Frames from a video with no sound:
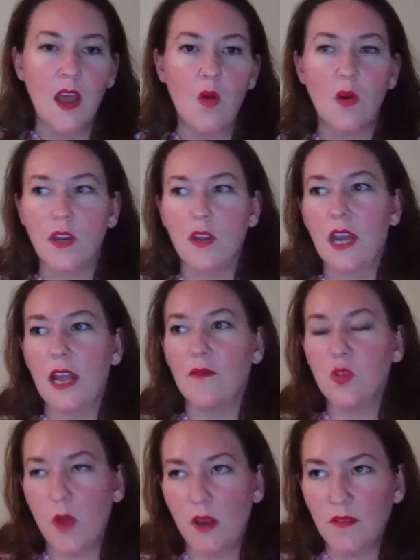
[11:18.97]
or you could have
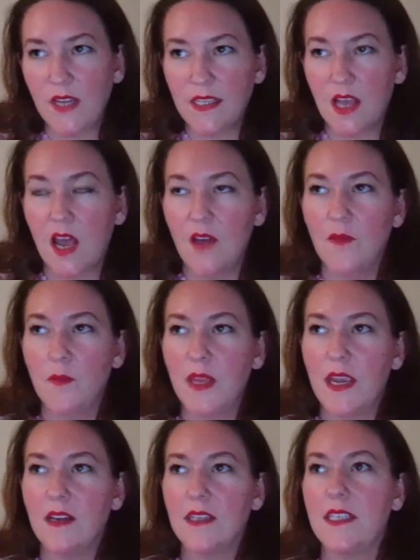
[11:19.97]
12 days off and be
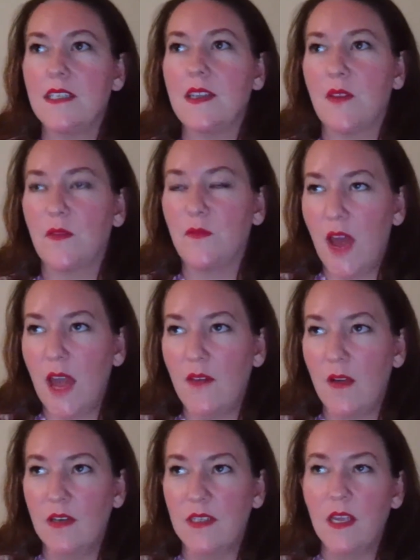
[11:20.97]
guaranteed 75
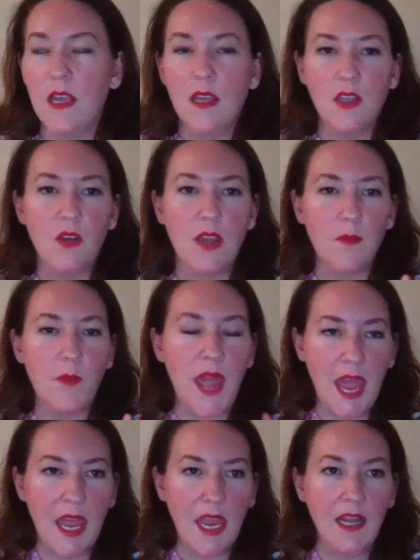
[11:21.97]
hours, you get
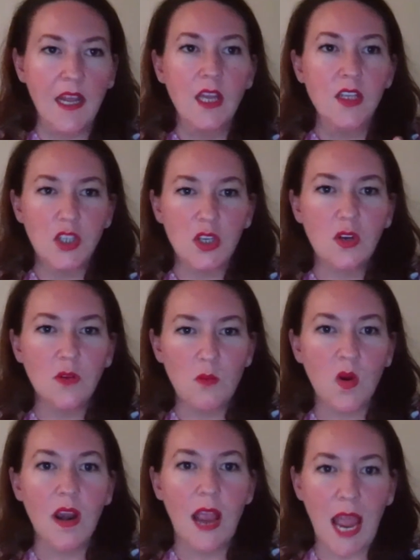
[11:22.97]
paid two
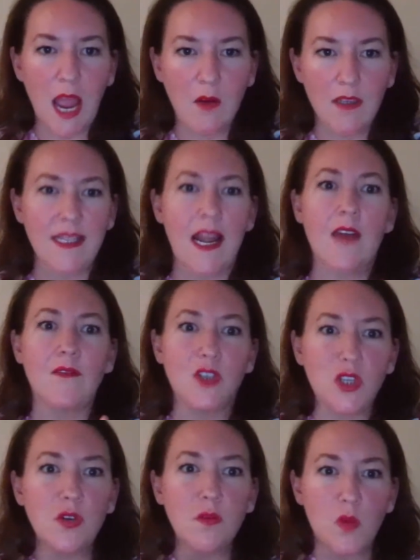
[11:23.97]
more hours and have
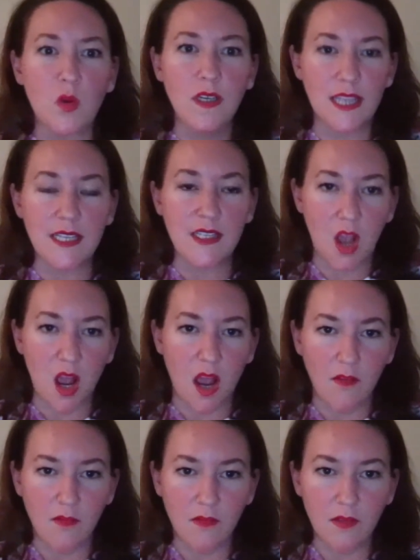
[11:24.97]
two more days off.